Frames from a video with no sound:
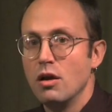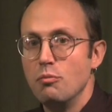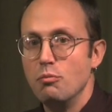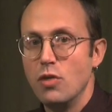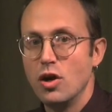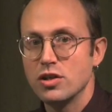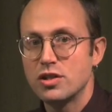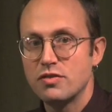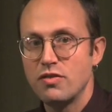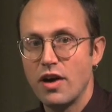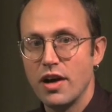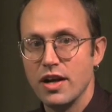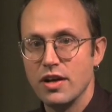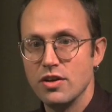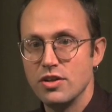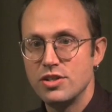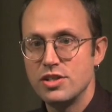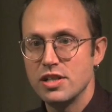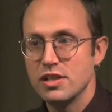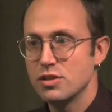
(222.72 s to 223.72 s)
Most of our
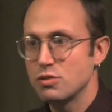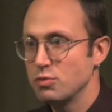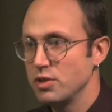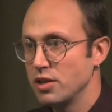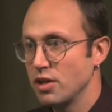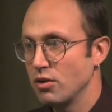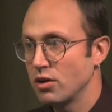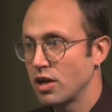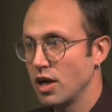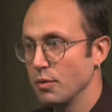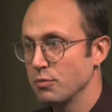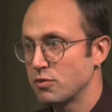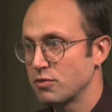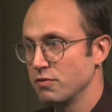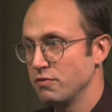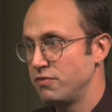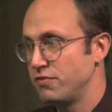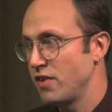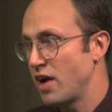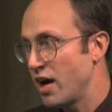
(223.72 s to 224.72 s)
energy, as we know, comes
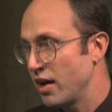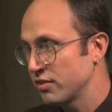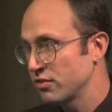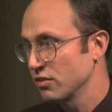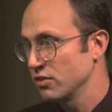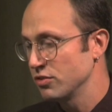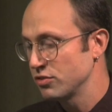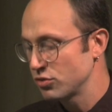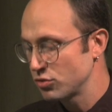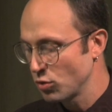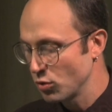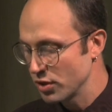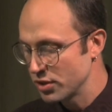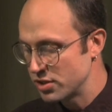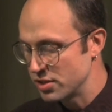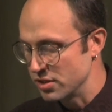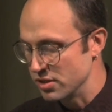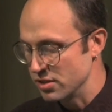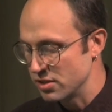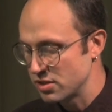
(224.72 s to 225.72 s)
from fossil
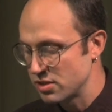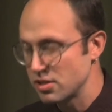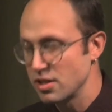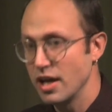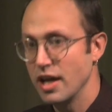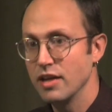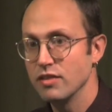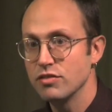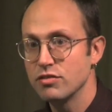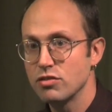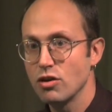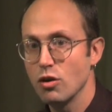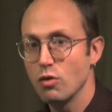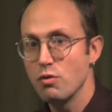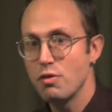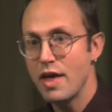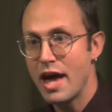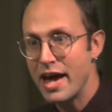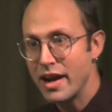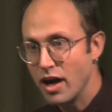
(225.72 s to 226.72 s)
sources. And so
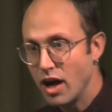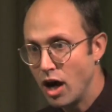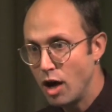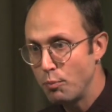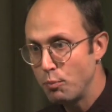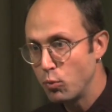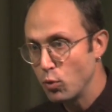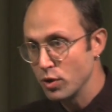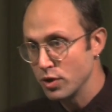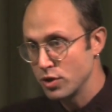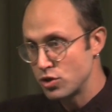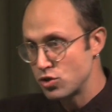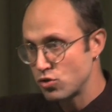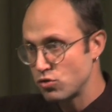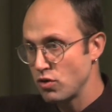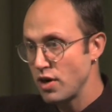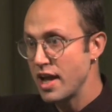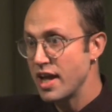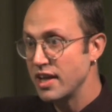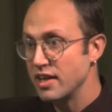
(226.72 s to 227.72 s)
that upward
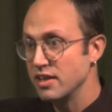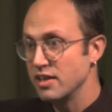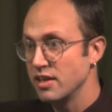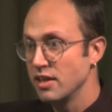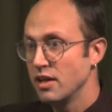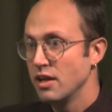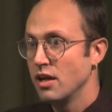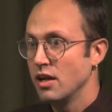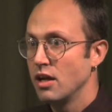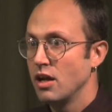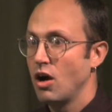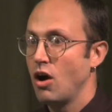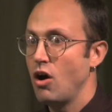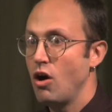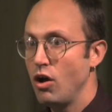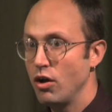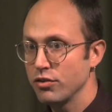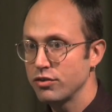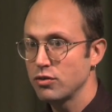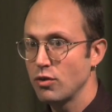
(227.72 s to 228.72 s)
trend
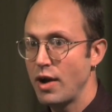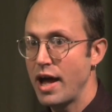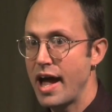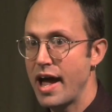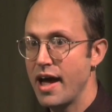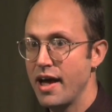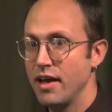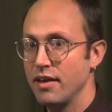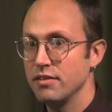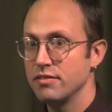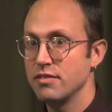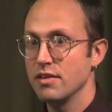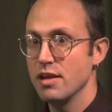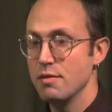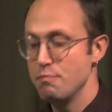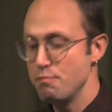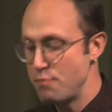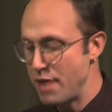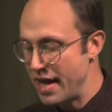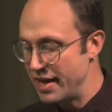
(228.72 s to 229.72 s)
also has
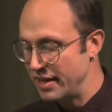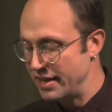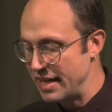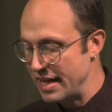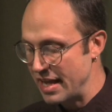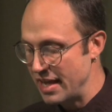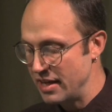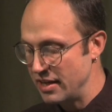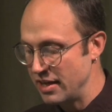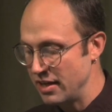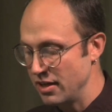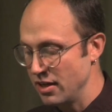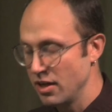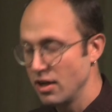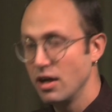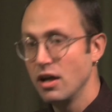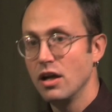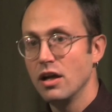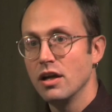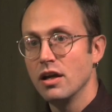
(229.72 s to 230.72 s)
embedded in it
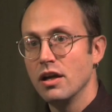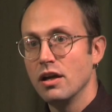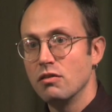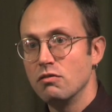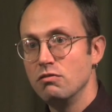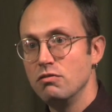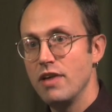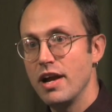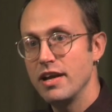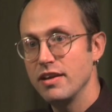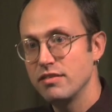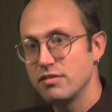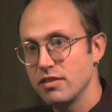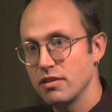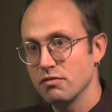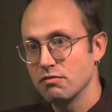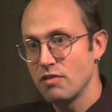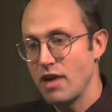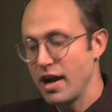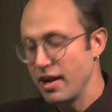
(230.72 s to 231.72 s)

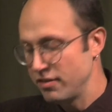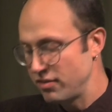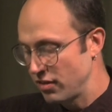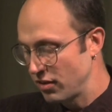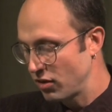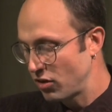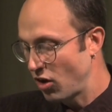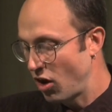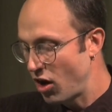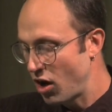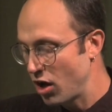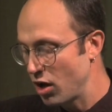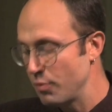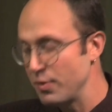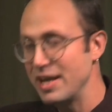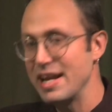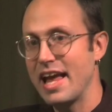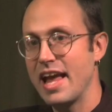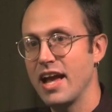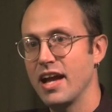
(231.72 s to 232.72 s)
rising
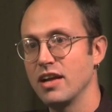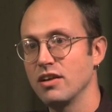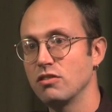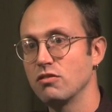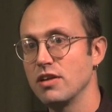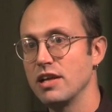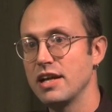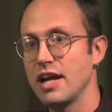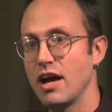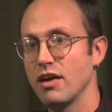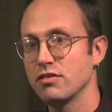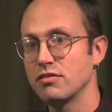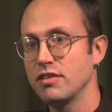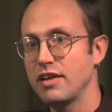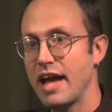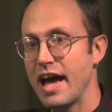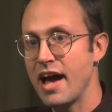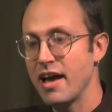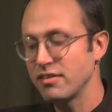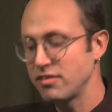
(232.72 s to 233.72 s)
carbon and greenhouse
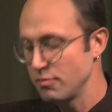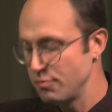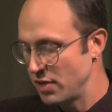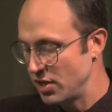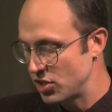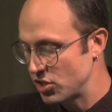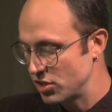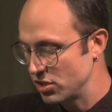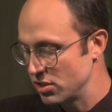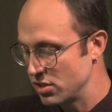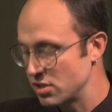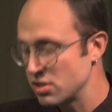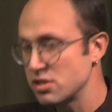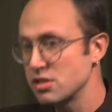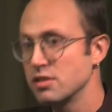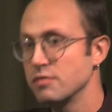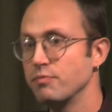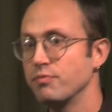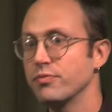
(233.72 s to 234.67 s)
gas emissions,